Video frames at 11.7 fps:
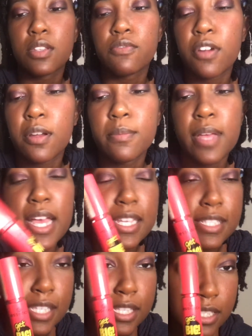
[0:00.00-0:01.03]
it's from
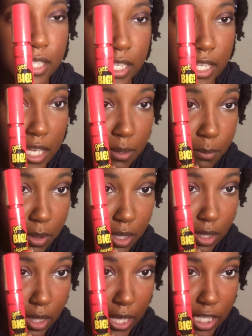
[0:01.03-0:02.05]
Essence, the Get
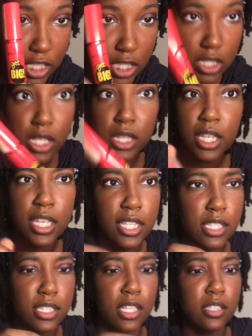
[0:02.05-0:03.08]
Big Lashes. I think
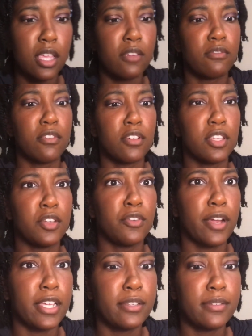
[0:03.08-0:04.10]
Essence has like really
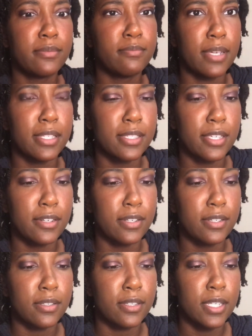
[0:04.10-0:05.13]
great
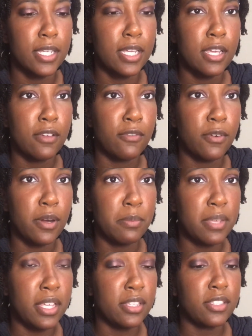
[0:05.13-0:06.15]
mascara for it
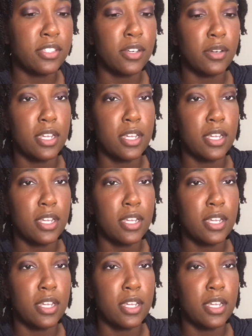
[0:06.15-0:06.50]
being so